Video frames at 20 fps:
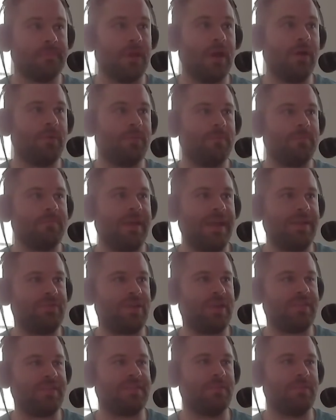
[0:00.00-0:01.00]
Oh, hey,
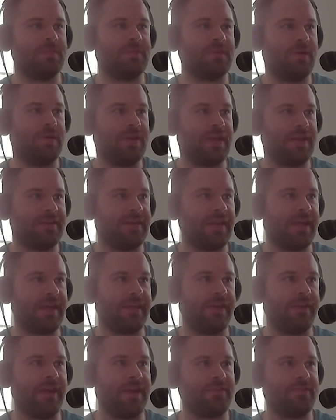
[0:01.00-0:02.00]
Jayson, what's going on today?
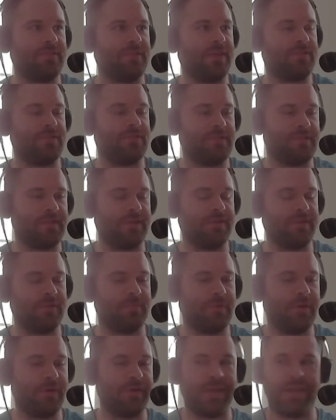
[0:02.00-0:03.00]
Congratulations on your
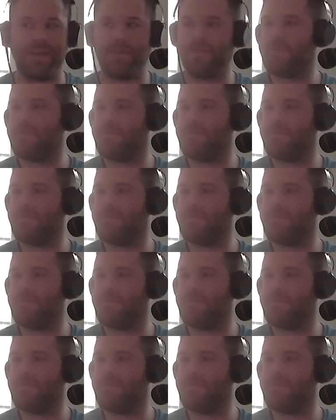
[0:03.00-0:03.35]
pro day.